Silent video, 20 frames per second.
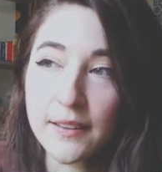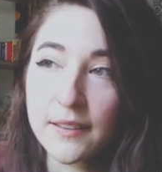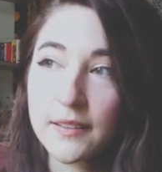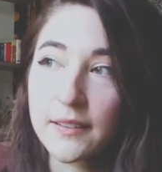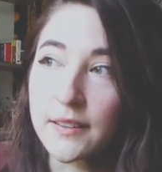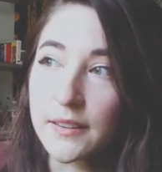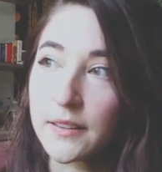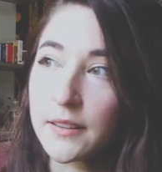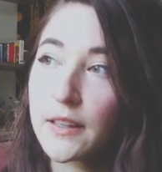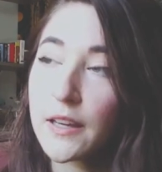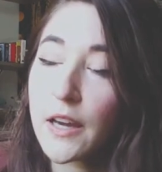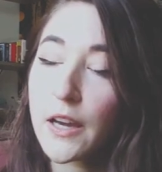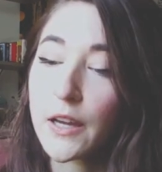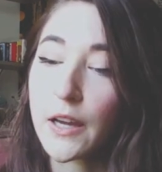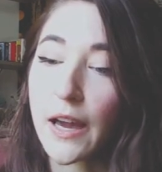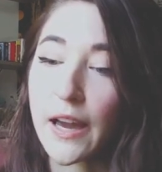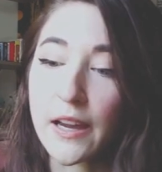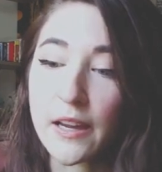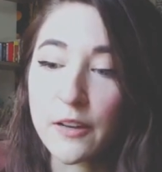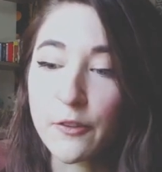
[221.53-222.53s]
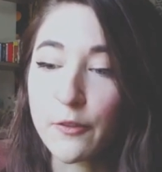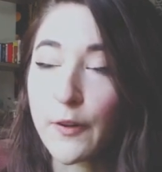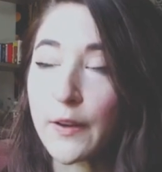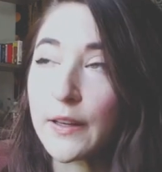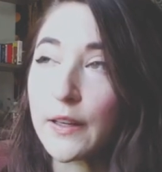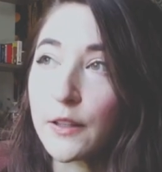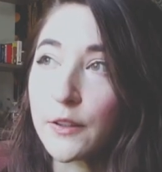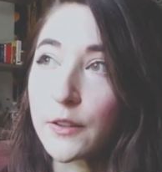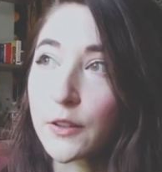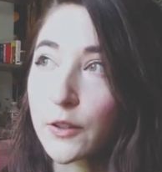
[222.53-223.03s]
Like
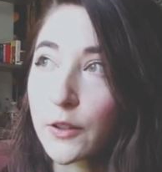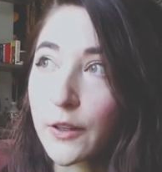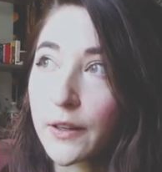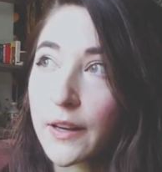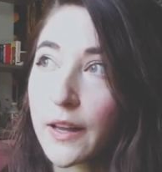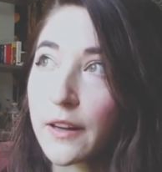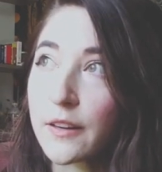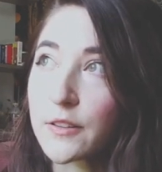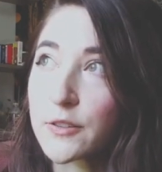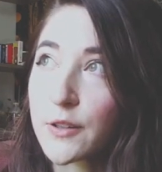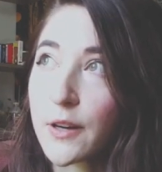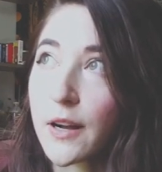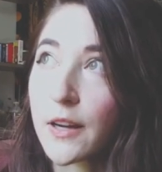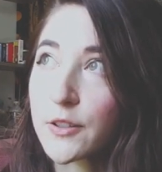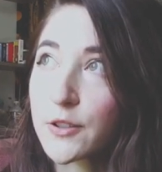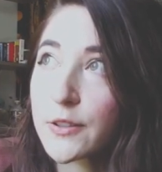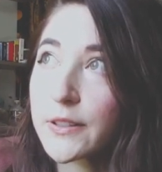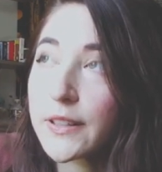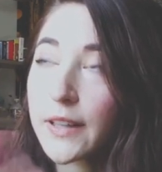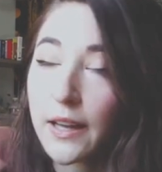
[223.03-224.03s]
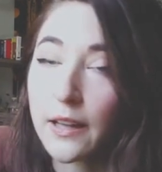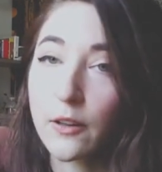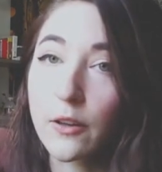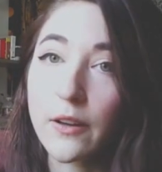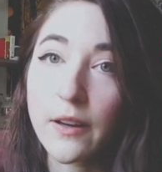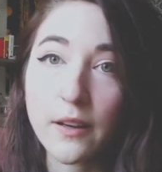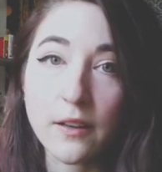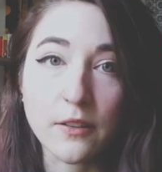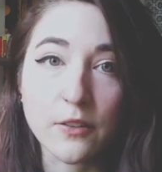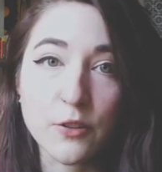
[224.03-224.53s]
if I need to learn how to draw a
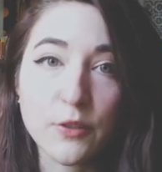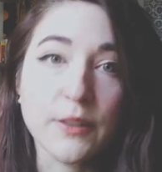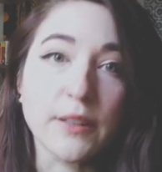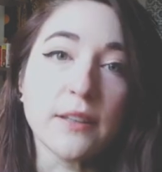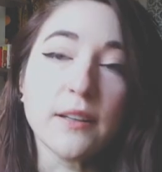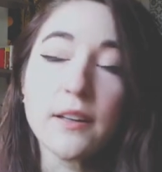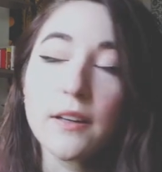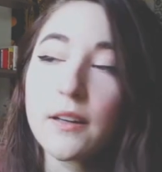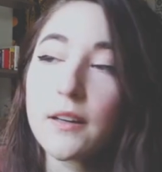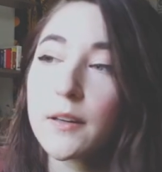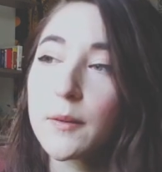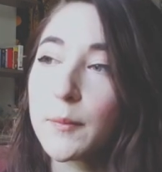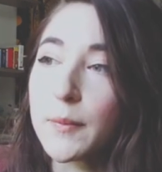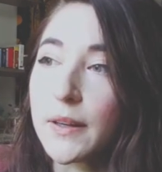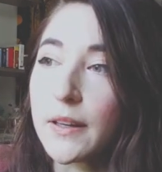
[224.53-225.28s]
tree, I look at a tree,